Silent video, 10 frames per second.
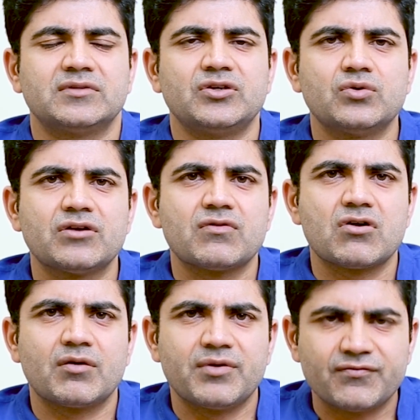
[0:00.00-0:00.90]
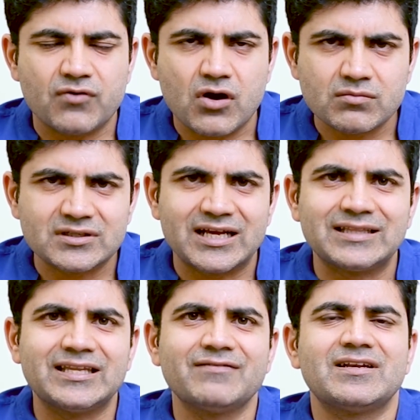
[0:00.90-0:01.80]
The urine will not be formed
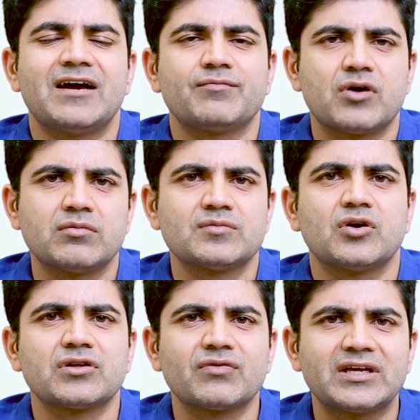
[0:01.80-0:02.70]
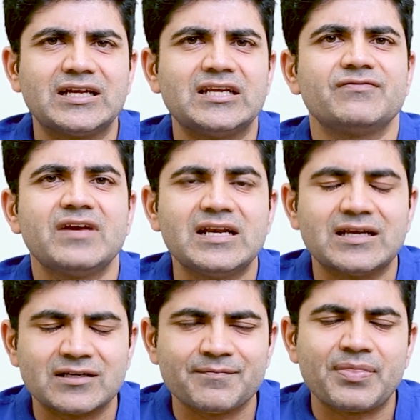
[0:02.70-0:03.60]
and they will have problems because of kidney failure.